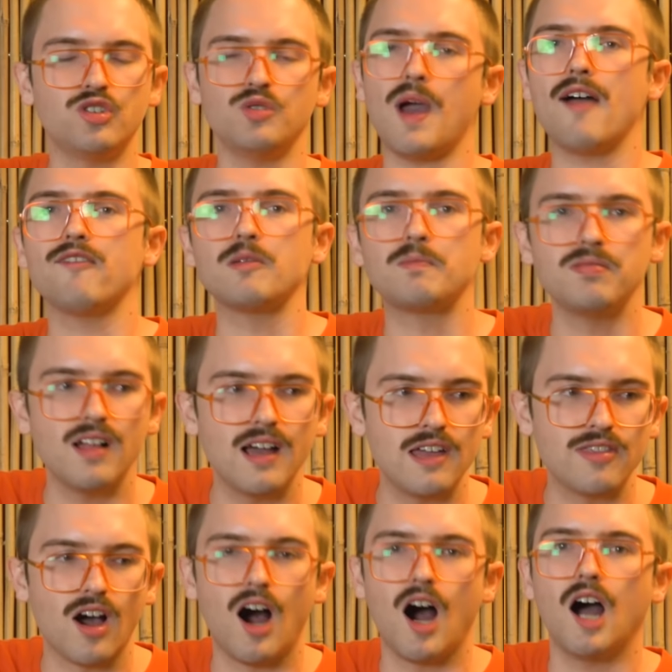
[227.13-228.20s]
to ever play
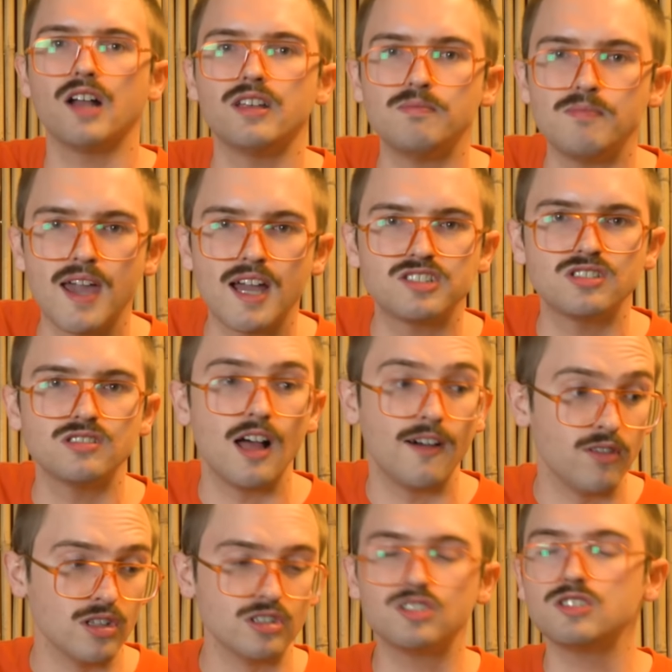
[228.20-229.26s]
the Haunted Mansion
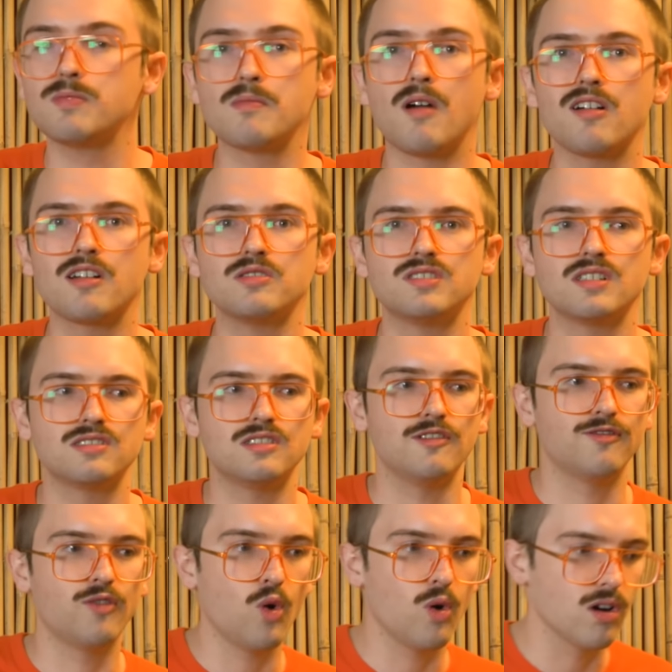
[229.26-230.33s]
level in Super Mario
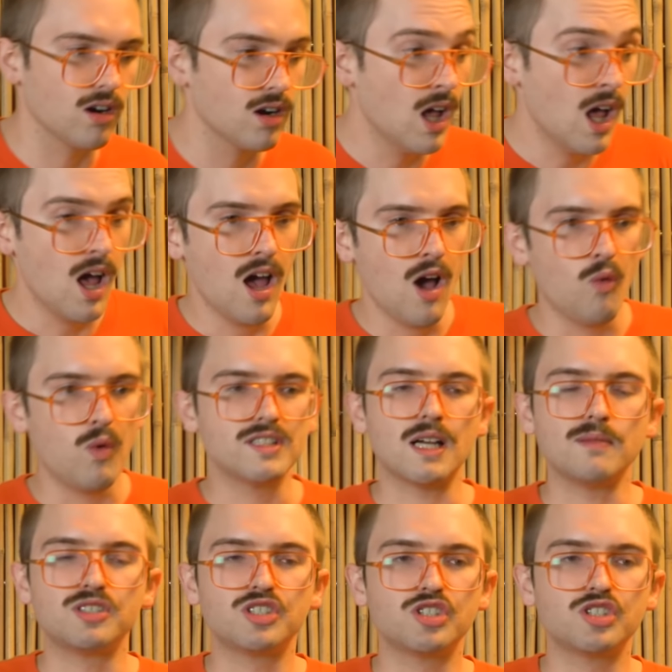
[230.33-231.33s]
64, which I'm